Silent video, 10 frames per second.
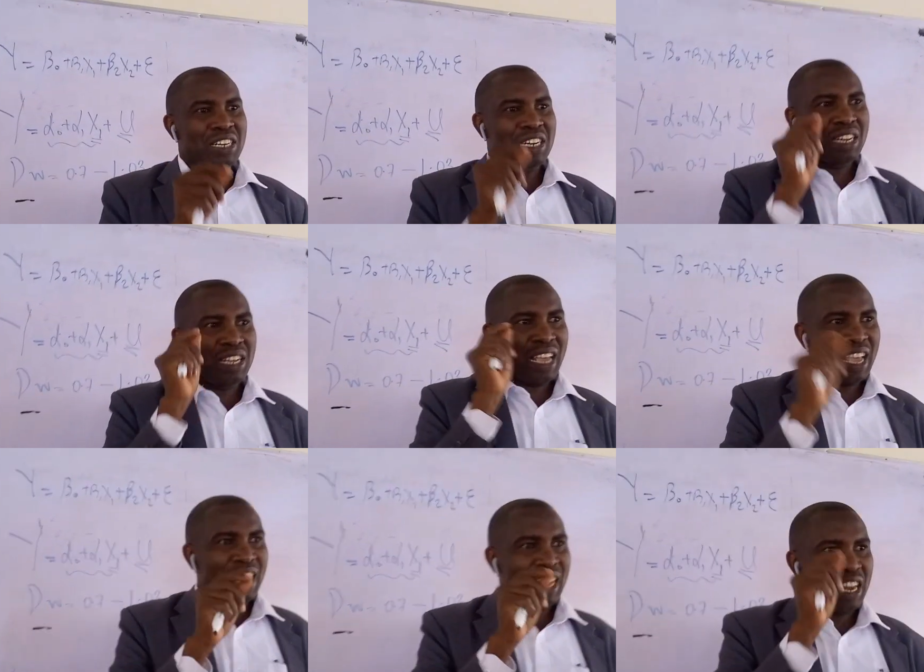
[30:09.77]
error
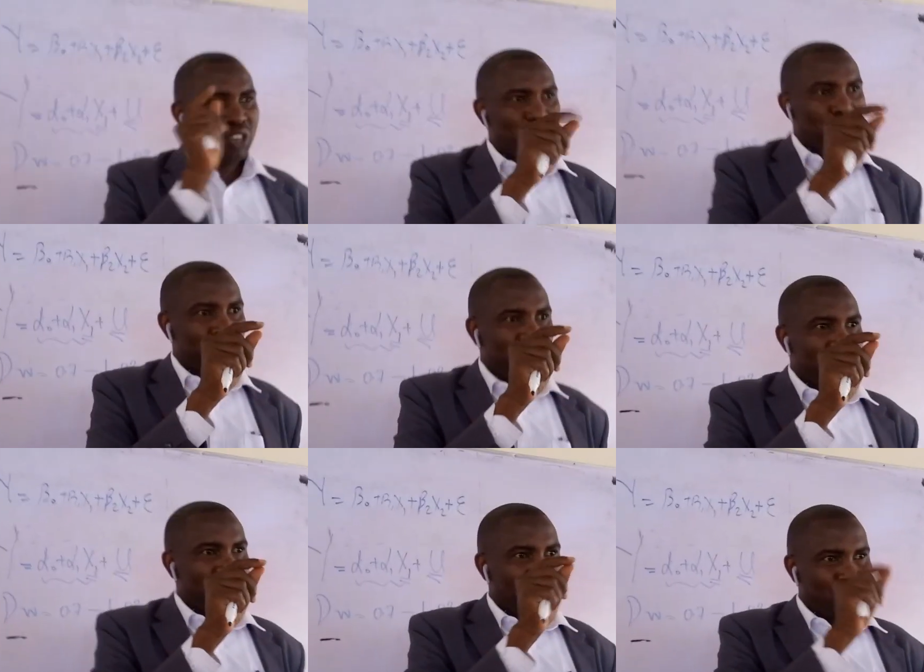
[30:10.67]
and not
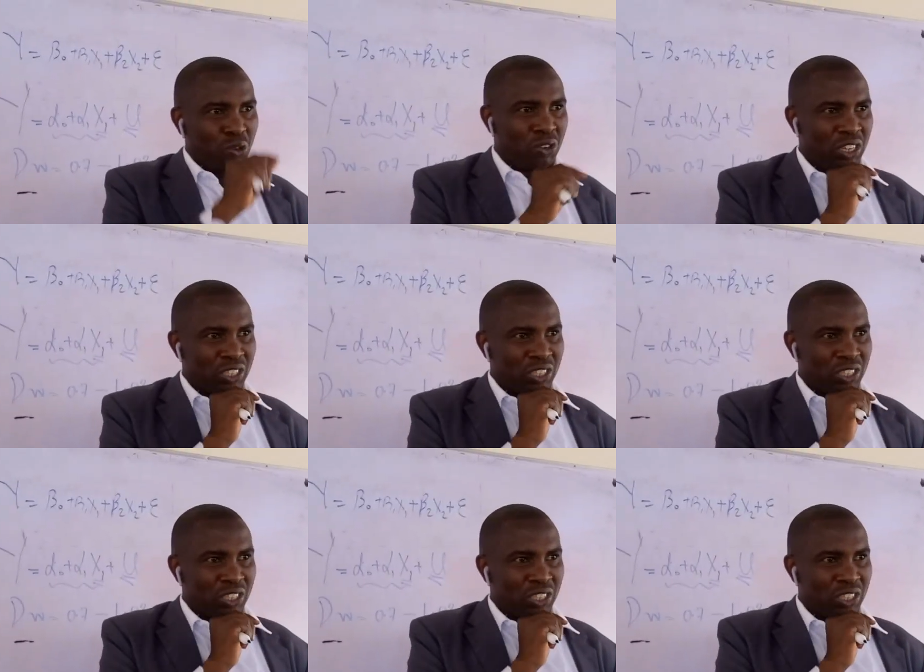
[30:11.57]
autocorrelation.